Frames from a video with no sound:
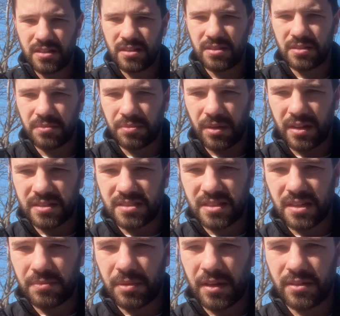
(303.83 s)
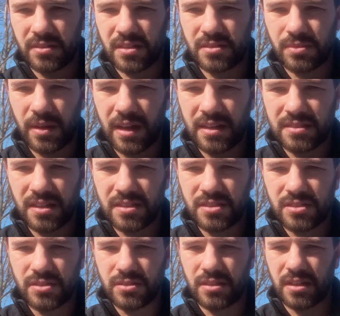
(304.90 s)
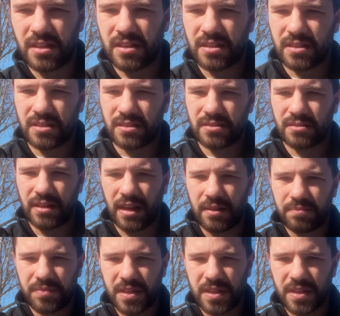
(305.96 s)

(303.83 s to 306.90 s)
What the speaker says: you can probably see it better this way. Yeah,